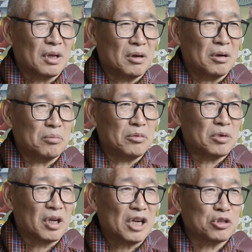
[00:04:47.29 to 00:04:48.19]
uh,
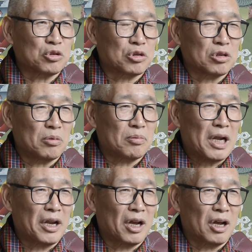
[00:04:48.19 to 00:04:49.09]
grassroots
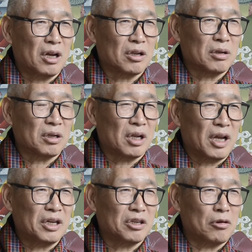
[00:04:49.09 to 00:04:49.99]
planning
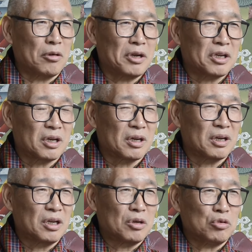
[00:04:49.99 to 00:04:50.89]
and development,
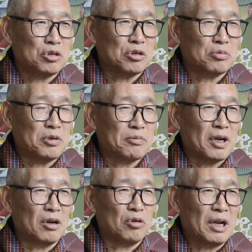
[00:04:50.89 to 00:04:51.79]
which means
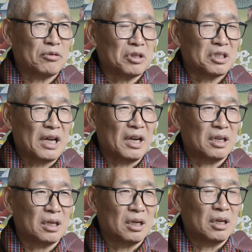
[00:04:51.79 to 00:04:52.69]
people will have to
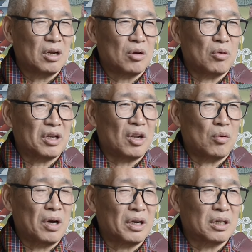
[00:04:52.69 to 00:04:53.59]
decide what they
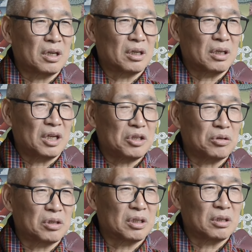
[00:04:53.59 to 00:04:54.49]
want, they
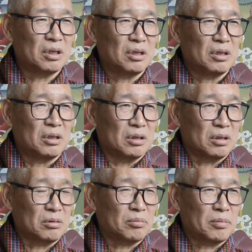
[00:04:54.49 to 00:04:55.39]
should
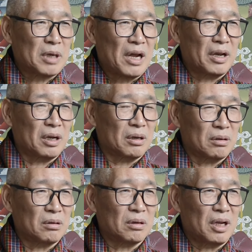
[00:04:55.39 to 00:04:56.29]
plan
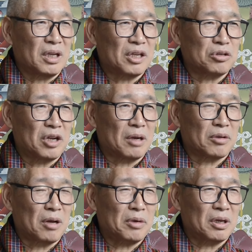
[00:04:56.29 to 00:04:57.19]
and they should help
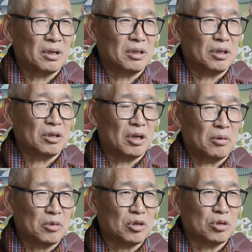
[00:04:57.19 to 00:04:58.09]
government uh,
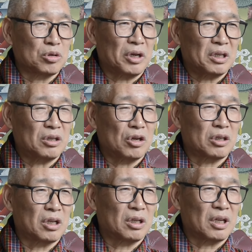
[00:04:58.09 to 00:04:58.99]
do it,
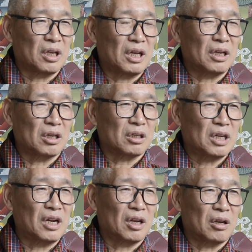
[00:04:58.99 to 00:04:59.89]
not the king
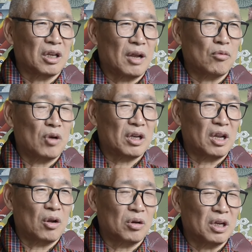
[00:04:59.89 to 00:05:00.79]
telling them what
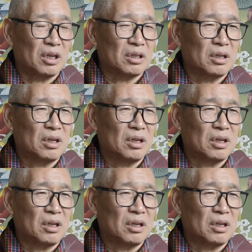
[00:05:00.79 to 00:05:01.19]
they need.